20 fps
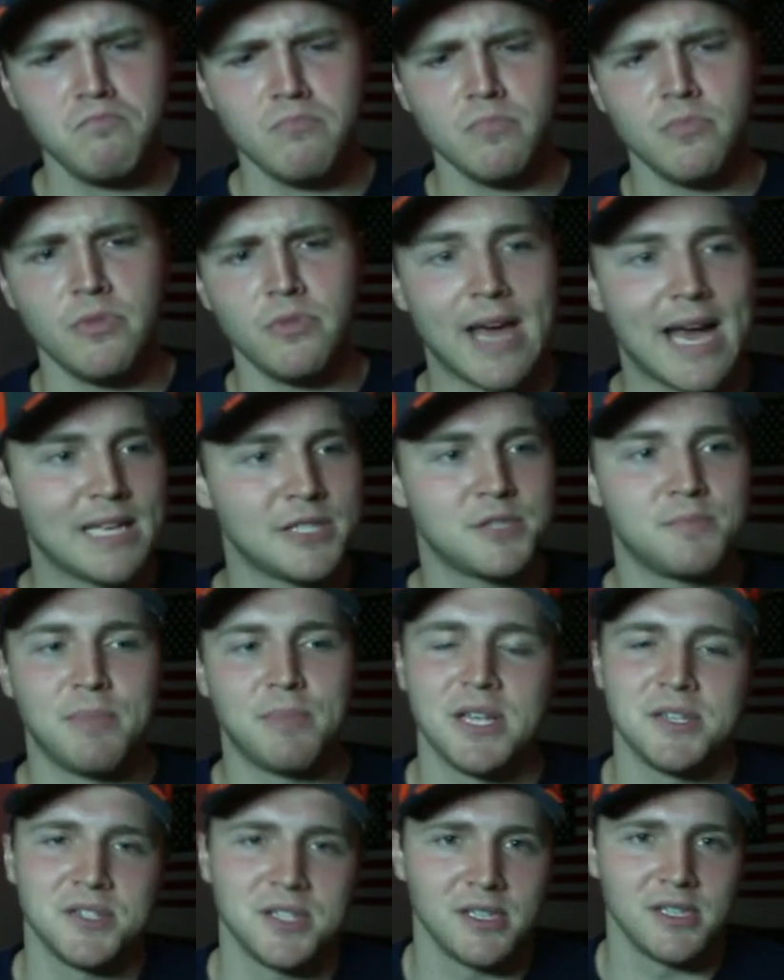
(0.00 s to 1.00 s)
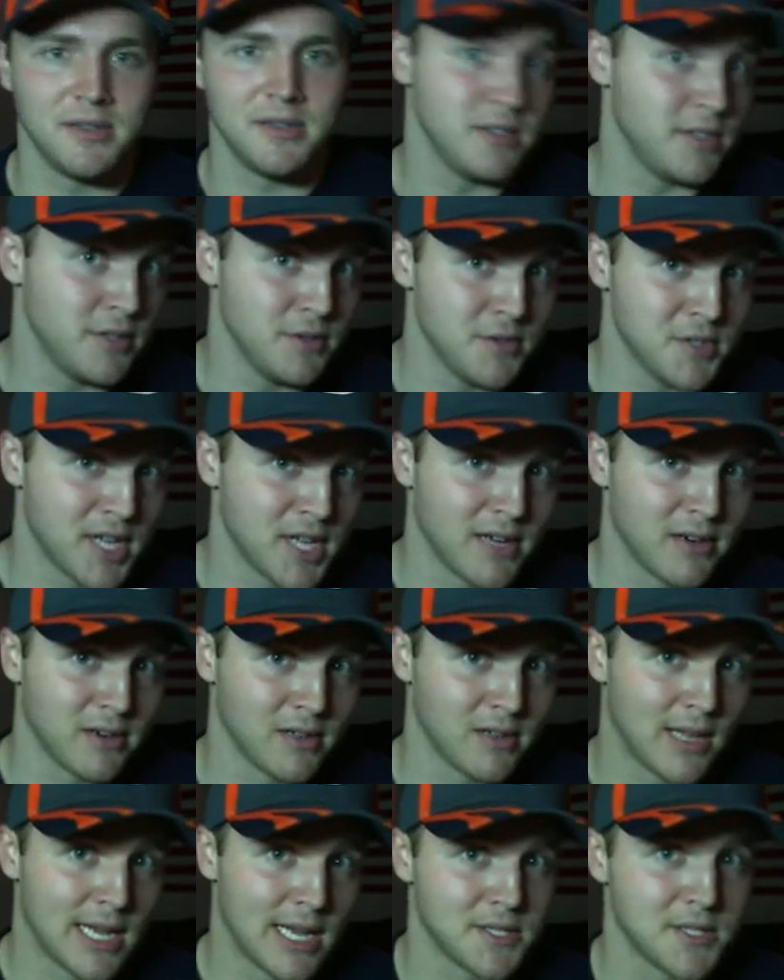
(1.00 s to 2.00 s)
that's basically the two standard
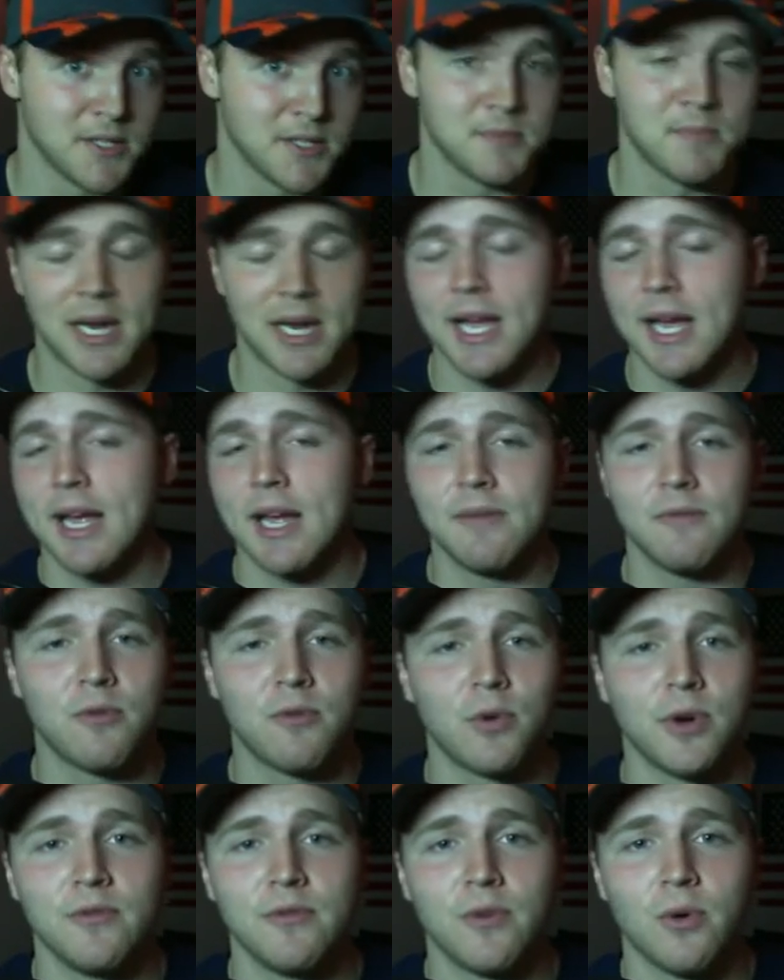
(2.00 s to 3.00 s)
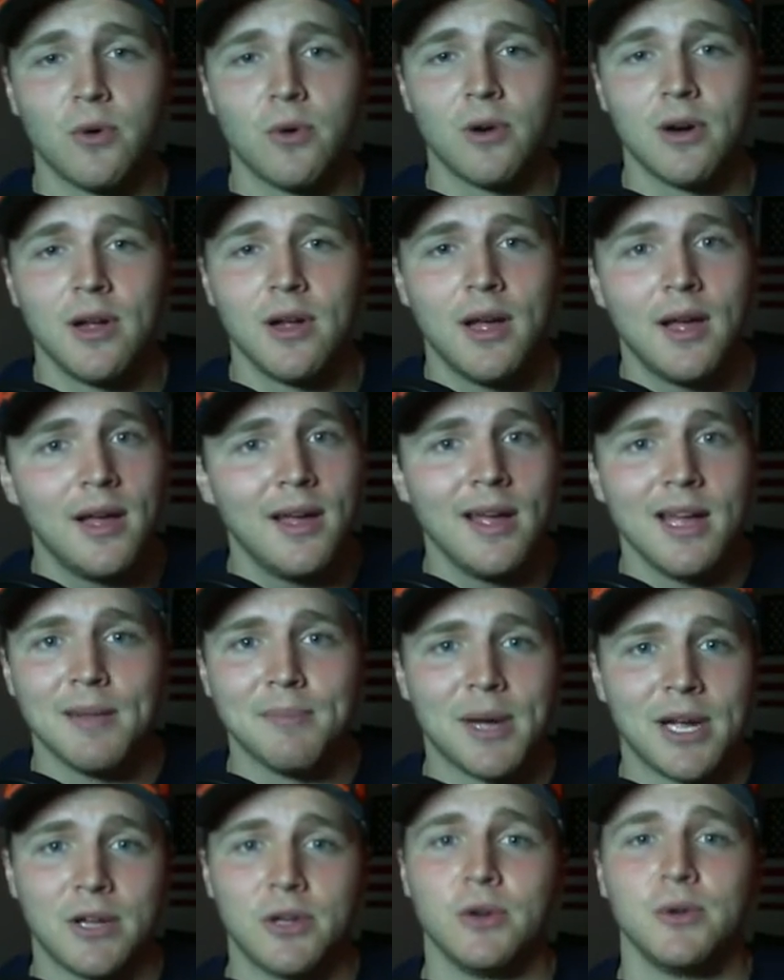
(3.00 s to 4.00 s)
classes, my KN44
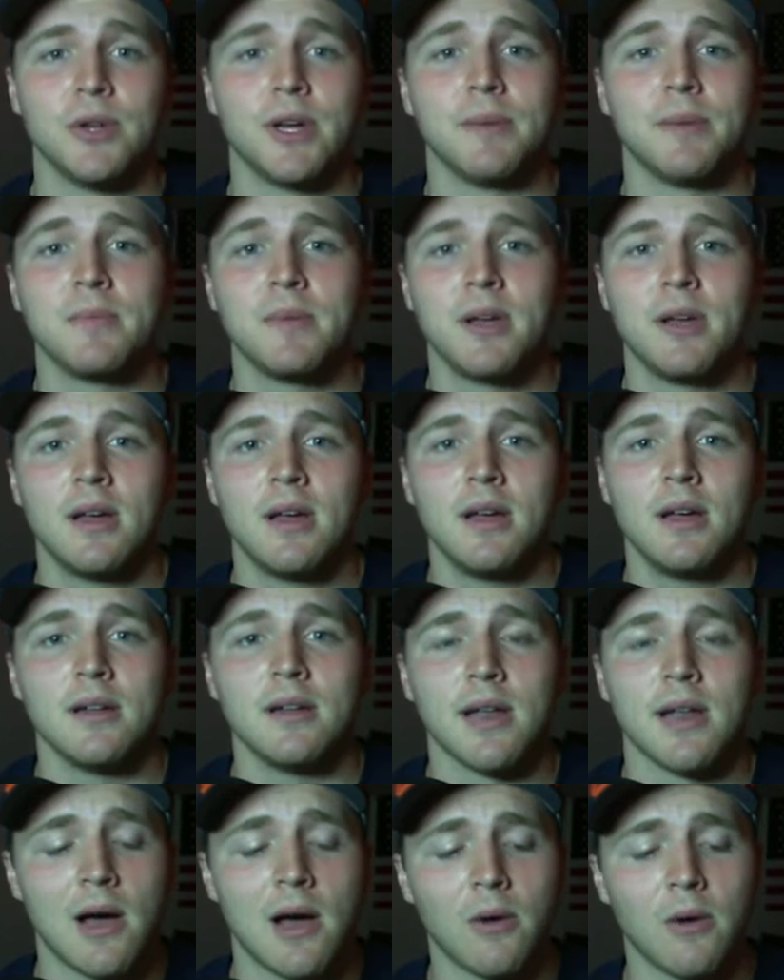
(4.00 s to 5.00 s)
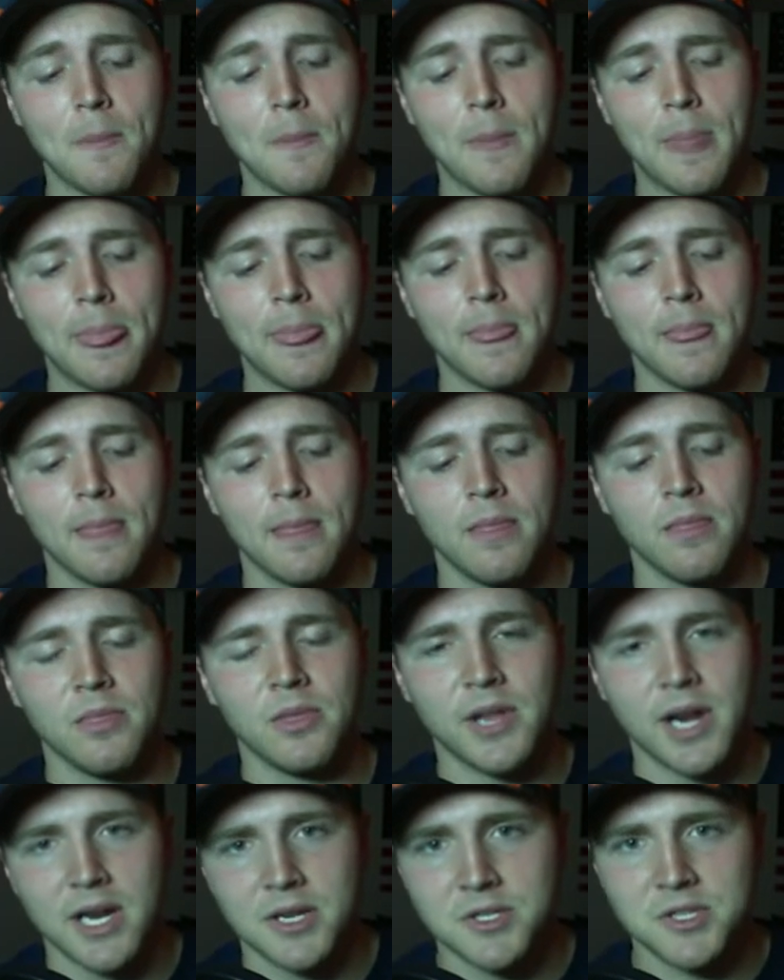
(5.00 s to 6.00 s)
and my CUDA. Now,
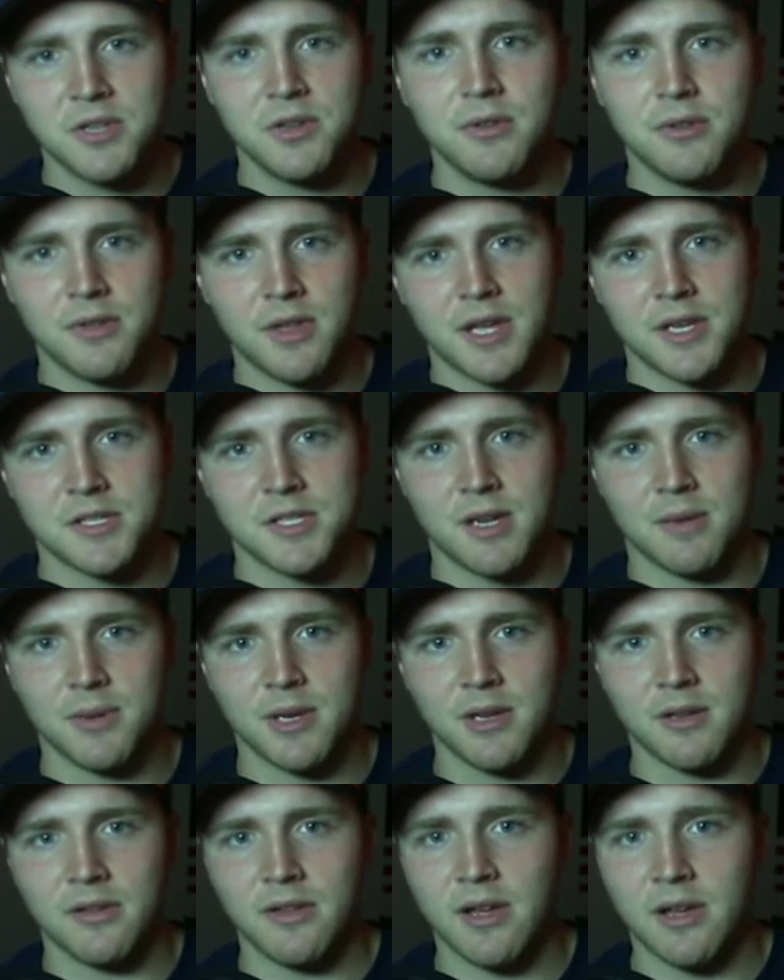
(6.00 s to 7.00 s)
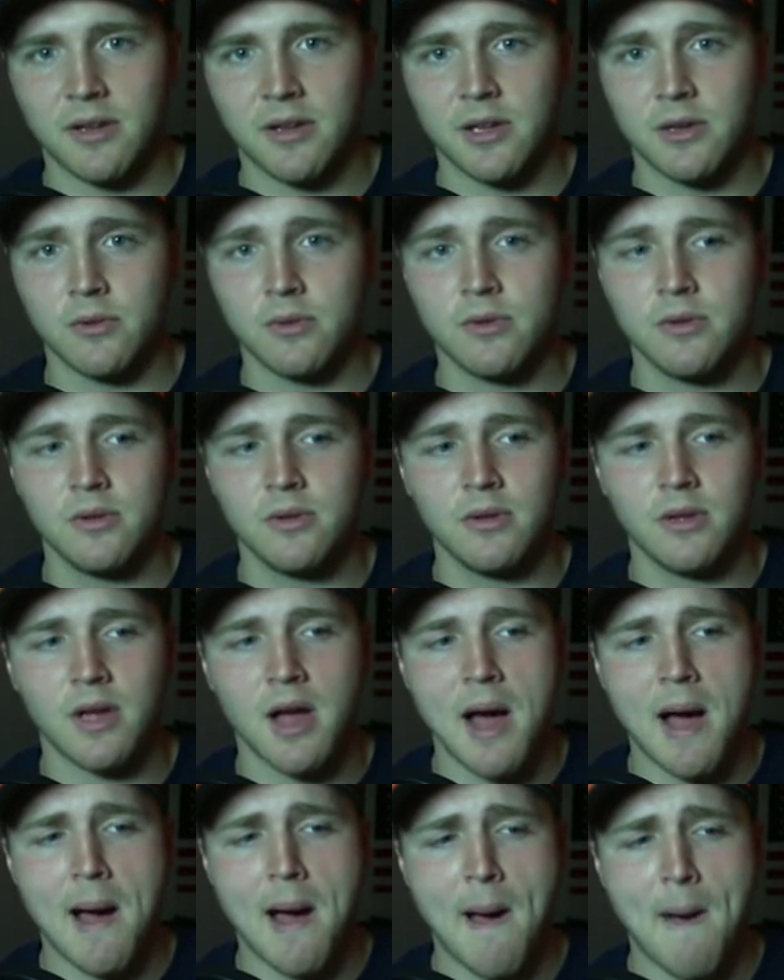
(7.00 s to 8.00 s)
the next two things that I'm going to tell you
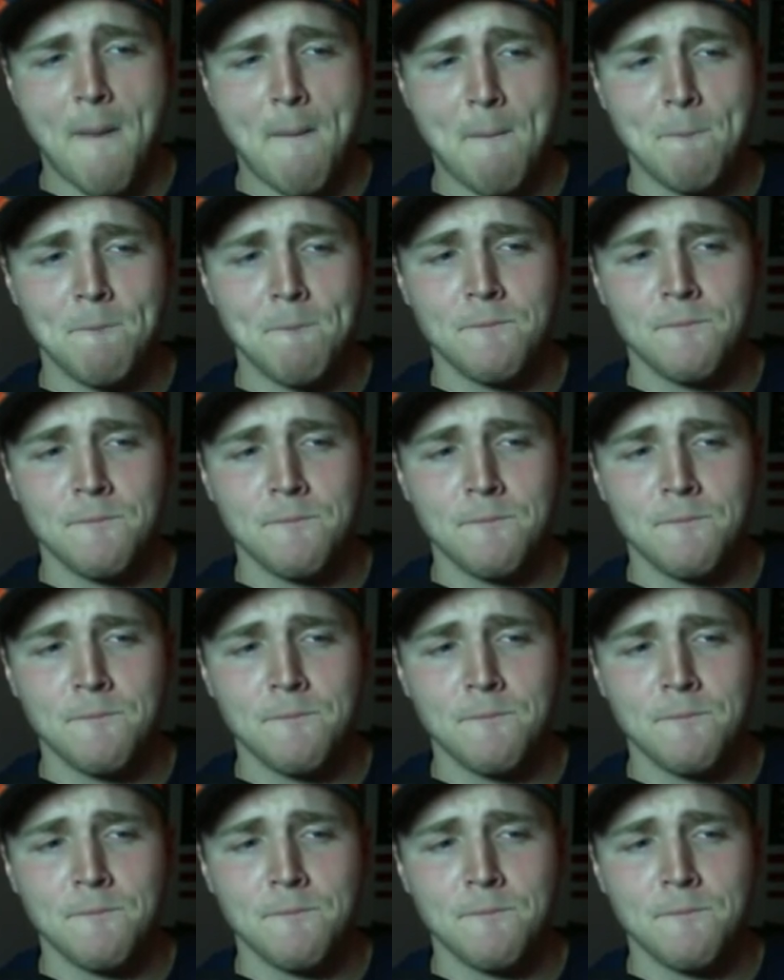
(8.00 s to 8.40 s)
are